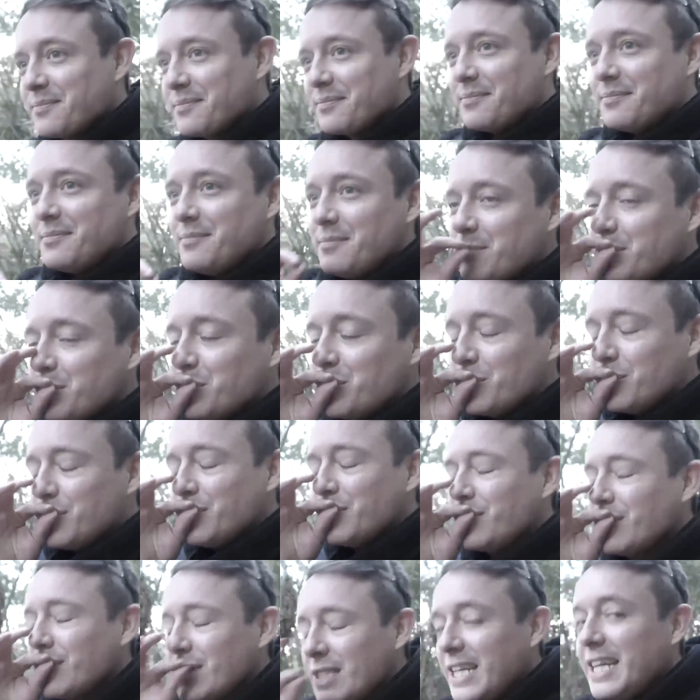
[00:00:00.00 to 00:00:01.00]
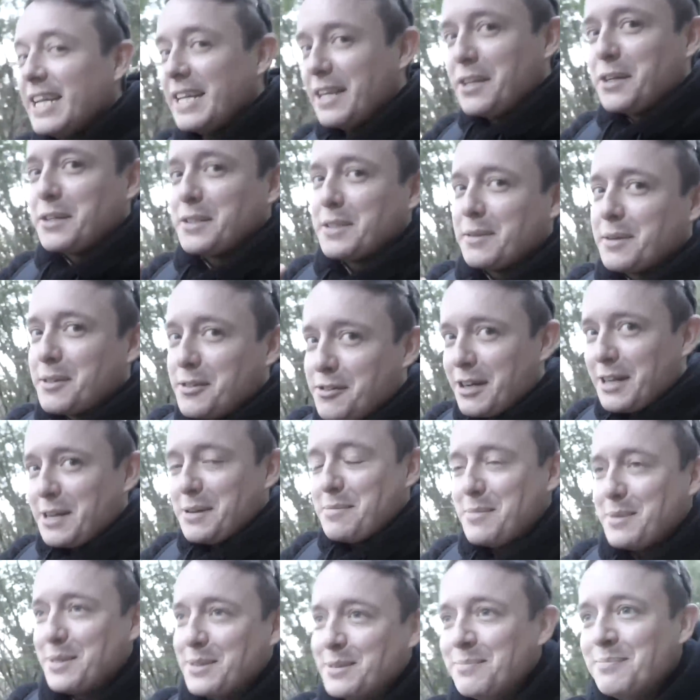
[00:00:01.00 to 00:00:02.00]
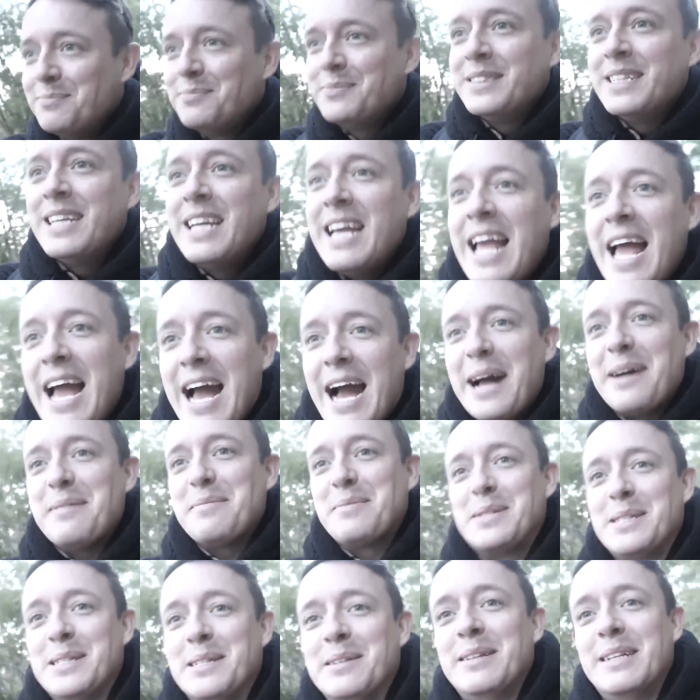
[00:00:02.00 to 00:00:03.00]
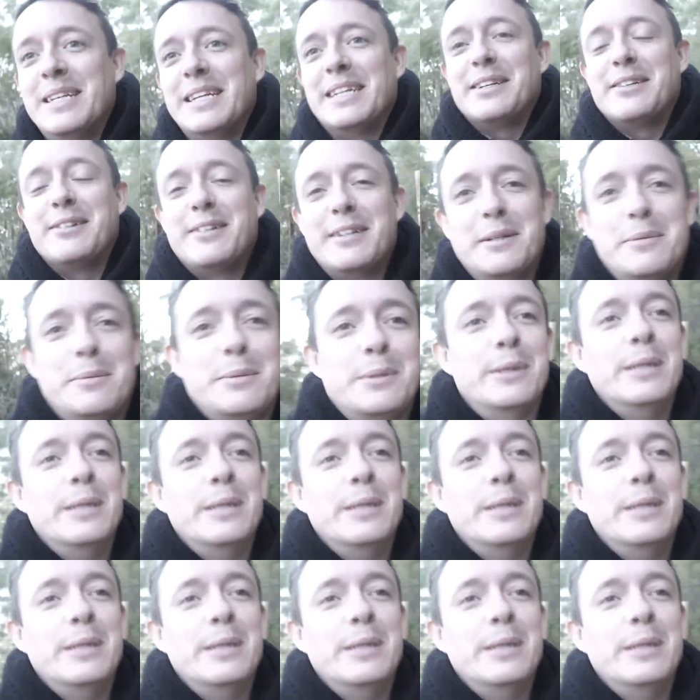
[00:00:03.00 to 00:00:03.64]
travel Thailand for a year. And so I did a 2 or 3 week trip